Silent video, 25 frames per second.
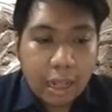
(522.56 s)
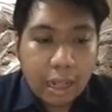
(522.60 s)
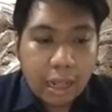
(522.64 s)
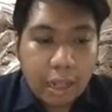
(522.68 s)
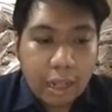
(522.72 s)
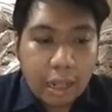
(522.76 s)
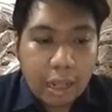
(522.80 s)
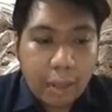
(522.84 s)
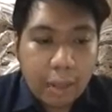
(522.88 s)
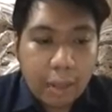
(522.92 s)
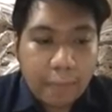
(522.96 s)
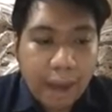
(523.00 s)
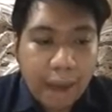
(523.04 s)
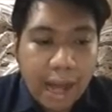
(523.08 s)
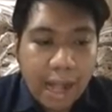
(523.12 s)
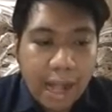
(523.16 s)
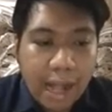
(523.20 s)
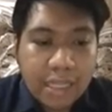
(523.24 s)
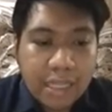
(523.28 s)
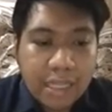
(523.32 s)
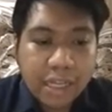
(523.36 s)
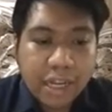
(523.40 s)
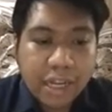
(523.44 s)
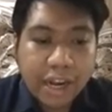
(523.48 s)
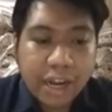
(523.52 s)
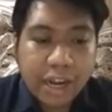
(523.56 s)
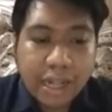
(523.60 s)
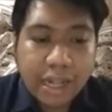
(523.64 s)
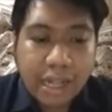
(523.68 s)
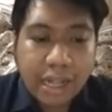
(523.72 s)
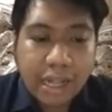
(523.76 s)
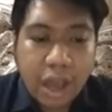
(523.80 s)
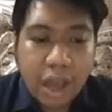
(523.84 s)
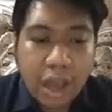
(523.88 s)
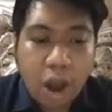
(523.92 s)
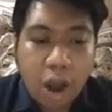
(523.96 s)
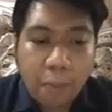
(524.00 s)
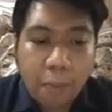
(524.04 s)
BALS currently
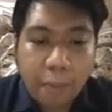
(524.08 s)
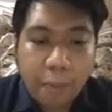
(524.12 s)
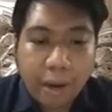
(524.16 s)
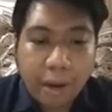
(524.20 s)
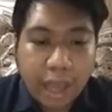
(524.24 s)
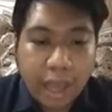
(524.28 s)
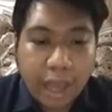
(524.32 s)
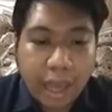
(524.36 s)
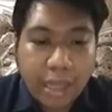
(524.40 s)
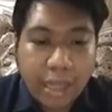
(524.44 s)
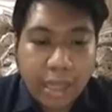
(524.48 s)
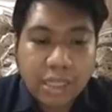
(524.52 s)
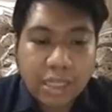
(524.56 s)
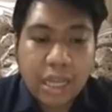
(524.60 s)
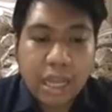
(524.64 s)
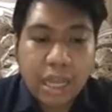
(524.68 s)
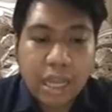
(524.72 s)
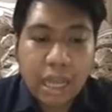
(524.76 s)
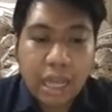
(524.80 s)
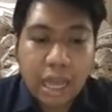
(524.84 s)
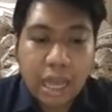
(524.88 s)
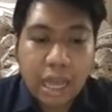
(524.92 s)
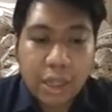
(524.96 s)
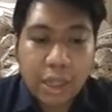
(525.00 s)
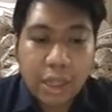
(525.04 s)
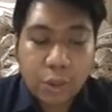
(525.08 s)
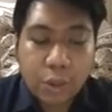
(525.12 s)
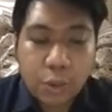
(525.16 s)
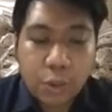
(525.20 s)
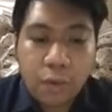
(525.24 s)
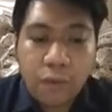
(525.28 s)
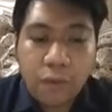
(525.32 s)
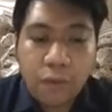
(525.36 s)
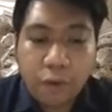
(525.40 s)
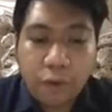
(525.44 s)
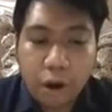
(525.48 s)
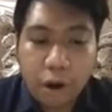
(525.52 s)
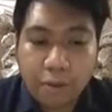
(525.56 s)
operates in two
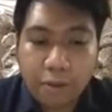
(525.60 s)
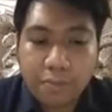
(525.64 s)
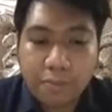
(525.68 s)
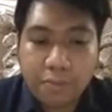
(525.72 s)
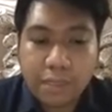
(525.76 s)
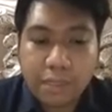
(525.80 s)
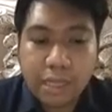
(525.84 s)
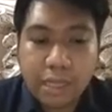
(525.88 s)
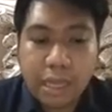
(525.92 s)
forms,